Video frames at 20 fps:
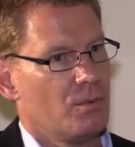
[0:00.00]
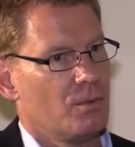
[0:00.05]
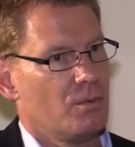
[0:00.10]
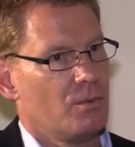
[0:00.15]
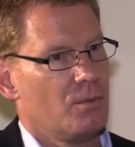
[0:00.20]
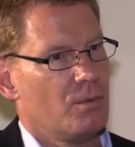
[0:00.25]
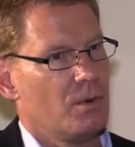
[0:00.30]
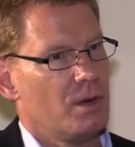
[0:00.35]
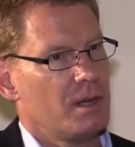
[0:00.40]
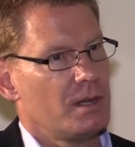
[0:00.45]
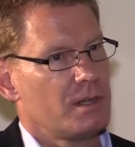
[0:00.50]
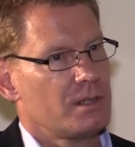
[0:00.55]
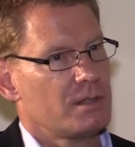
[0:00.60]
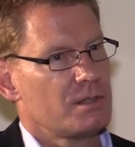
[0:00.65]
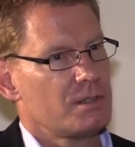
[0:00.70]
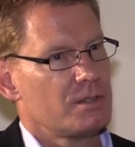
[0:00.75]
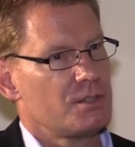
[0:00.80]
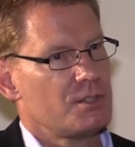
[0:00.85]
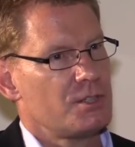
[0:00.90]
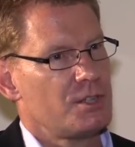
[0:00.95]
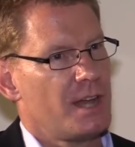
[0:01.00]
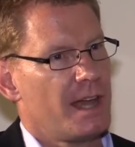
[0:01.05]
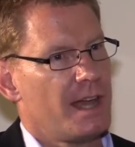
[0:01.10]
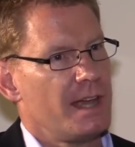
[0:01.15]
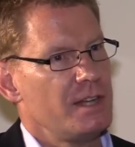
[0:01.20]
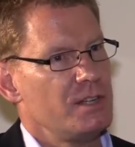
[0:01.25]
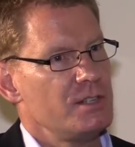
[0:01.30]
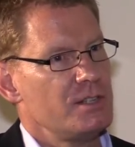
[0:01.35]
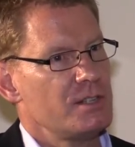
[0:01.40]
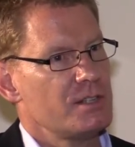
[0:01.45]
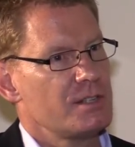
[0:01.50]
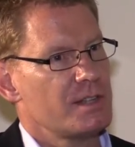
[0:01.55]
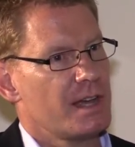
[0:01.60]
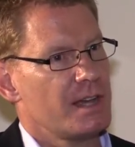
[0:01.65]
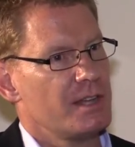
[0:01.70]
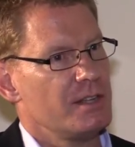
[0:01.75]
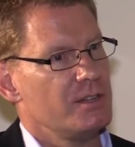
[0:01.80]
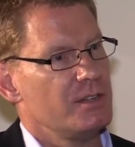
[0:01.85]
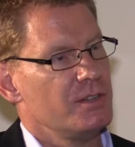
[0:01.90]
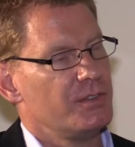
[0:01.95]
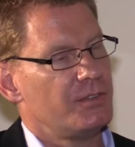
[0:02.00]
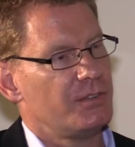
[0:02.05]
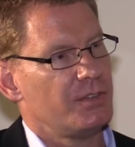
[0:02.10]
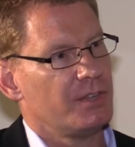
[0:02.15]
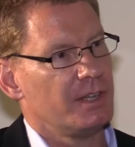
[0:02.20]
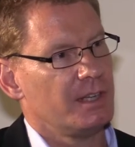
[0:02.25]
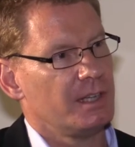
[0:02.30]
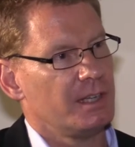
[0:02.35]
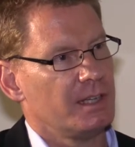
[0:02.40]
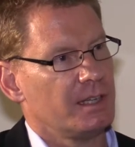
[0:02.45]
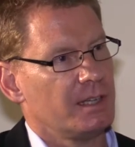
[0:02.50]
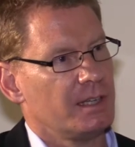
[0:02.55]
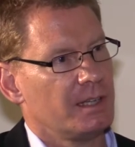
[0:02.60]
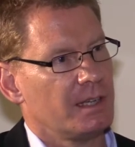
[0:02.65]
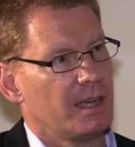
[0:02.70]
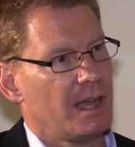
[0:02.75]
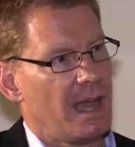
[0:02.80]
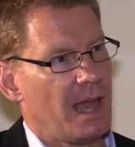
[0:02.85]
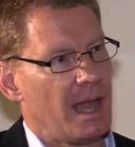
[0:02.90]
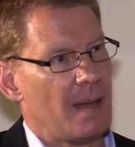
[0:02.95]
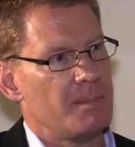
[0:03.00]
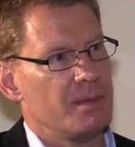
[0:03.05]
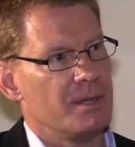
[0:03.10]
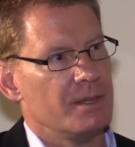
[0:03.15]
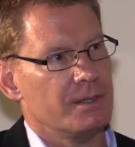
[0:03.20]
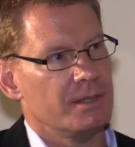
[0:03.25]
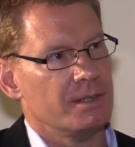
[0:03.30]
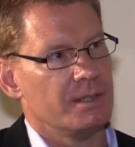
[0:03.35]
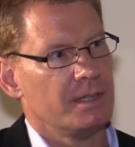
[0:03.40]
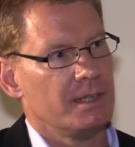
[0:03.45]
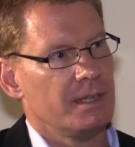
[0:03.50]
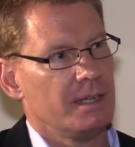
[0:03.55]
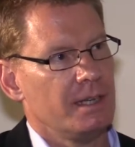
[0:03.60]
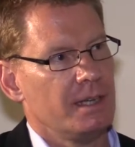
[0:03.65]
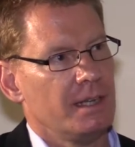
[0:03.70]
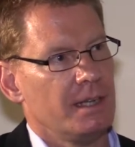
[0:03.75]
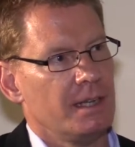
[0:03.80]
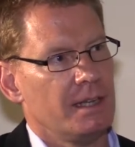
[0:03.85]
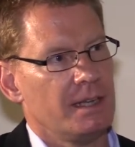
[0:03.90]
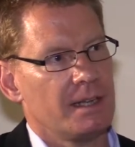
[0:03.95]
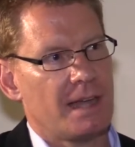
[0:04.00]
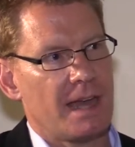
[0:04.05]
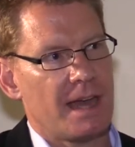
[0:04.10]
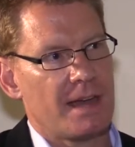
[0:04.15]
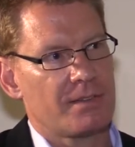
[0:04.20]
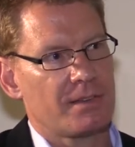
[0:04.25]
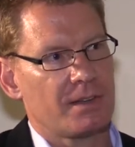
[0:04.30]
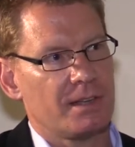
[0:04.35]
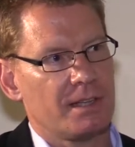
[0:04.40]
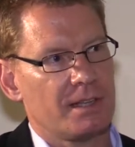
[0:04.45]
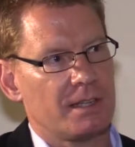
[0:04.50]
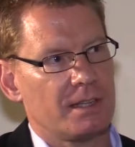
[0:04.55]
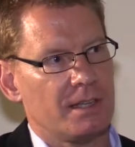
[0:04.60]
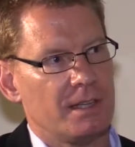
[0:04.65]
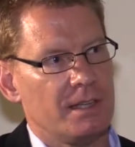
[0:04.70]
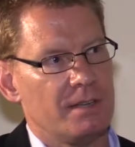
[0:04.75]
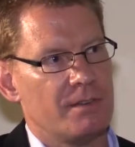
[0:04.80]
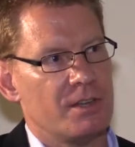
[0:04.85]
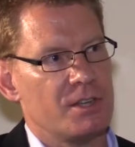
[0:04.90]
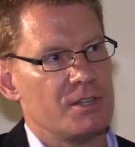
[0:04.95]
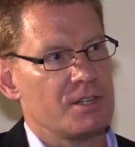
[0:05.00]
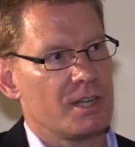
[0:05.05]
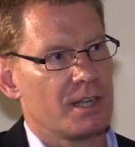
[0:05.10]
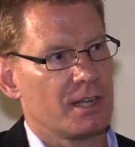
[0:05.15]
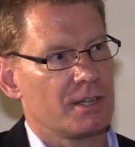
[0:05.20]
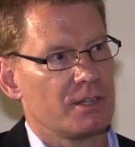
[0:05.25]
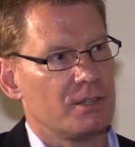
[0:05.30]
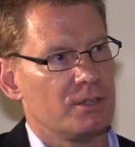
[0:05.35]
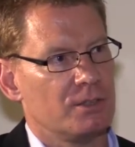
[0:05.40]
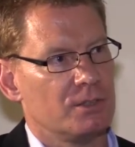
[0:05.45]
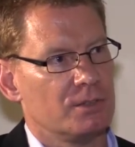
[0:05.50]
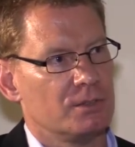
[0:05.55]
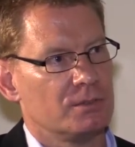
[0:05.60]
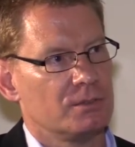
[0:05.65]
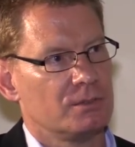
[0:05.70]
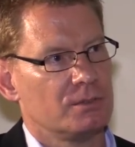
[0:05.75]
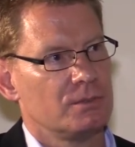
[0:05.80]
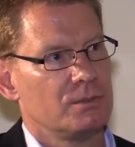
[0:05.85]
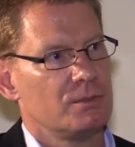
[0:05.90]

What changes are you seeing happen in Catholic evangelical